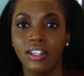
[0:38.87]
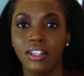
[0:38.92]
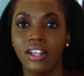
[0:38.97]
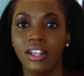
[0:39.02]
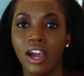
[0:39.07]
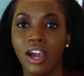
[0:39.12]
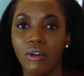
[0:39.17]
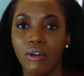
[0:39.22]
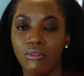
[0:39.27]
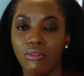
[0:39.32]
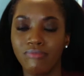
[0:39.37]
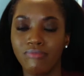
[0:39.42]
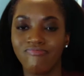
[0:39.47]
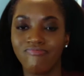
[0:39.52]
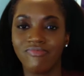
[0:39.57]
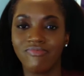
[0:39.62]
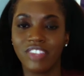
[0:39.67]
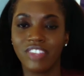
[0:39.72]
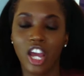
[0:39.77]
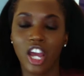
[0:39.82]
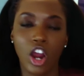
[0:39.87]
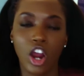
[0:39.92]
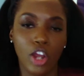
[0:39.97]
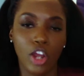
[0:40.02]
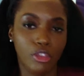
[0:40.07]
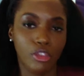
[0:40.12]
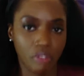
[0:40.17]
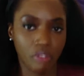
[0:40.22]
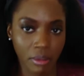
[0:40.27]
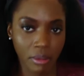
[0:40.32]
Now, there are
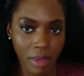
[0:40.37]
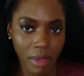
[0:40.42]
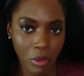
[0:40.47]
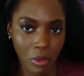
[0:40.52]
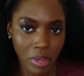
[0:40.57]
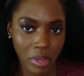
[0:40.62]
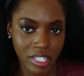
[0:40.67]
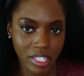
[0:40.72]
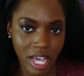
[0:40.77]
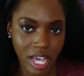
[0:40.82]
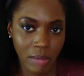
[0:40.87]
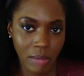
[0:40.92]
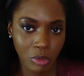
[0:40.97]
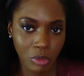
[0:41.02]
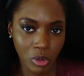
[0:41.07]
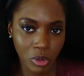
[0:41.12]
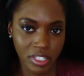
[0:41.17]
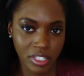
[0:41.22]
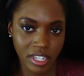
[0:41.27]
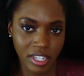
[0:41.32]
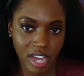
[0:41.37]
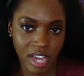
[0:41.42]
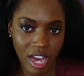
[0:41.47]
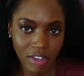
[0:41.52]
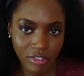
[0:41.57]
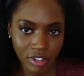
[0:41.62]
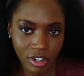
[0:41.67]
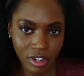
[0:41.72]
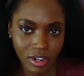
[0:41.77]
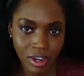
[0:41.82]
three main ways I'm going to
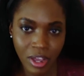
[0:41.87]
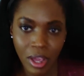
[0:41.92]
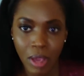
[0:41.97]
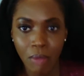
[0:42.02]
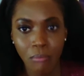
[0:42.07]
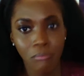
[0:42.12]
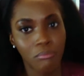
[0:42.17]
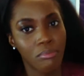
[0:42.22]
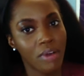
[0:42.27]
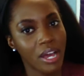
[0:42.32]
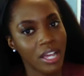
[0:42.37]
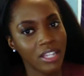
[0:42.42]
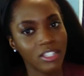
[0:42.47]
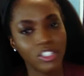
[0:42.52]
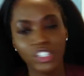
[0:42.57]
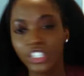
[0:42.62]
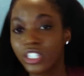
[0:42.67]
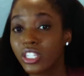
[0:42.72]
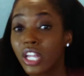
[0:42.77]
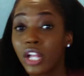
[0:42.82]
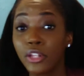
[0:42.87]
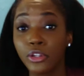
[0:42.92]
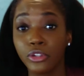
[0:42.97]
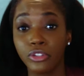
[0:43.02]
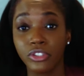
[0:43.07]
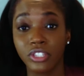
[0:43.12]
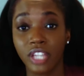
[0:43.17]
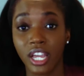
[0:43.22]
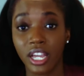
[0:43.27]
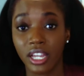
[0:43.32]
cover, but just
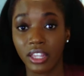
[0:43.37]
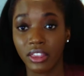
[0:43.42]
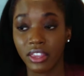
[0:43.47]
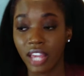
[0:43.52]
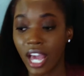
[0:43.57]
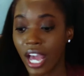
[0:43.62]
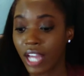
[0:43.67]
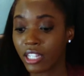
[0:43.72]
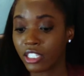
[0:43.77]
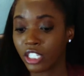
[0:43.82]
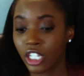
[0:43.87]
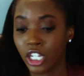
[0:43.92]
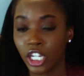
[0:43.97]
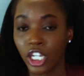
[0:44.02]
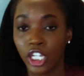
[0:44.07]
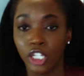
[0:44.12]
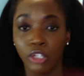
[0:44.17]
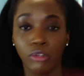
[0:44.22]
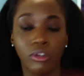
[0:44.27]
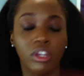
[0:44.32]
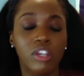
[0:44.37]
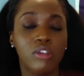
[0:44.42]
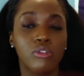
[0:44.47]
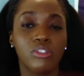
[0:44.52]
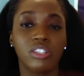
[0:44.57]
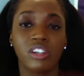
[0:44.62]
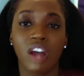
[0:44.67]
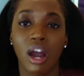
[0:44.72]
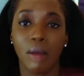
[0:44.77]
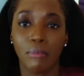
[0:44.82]
understand that you can
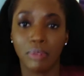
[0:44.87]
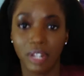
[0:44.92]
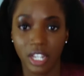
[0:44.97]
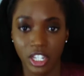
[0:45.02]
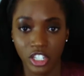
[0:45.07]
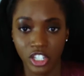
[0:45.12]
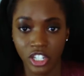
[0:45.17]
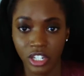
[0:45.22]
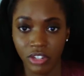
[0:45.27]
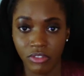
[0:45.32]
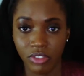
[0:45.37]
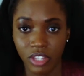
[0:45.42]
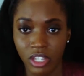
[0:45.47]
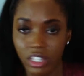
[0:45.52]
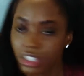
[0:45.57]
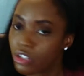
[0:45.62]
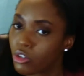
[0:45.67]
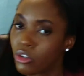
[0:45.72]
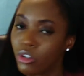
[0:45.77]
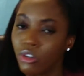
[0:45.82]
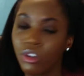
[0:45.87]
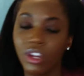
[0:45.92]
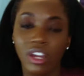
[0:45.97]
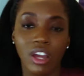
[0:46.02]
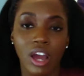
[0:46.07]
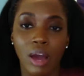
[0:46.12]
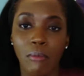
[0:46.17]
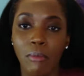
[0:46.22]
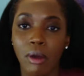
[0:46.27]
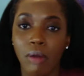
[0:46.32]
use a combination of these or you
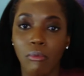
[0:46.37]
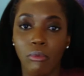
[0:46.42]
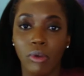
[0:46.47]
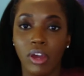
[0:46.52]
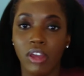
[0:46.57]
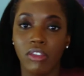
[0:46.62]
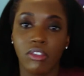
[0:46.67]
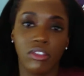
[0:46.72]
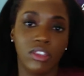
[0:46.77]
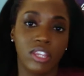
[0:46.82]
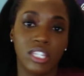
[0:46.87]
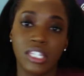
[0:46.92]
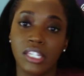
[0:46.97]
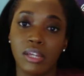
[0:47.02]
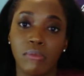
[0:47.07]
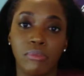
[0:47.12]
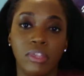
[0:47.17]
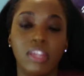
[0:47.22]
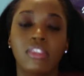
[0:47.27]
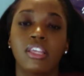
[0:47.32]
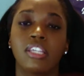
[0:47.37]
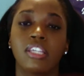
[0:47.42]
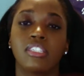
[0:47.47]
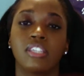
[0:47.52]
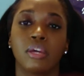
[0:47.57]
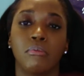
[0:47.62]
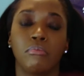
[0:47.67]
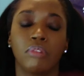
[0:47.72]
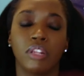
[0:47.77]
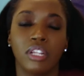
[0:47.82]
can come up with something that's
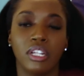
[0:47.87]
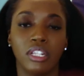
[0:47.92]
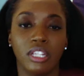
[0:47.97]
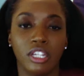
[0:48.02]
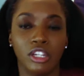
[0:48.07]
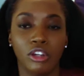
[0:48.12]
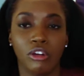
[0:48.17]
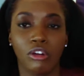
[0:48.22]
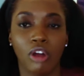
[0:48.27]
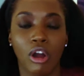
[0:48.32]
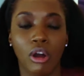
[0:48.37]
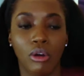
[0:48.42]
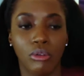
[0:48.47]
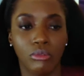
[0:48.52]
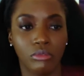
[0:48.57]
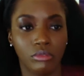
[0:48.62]
completely your own.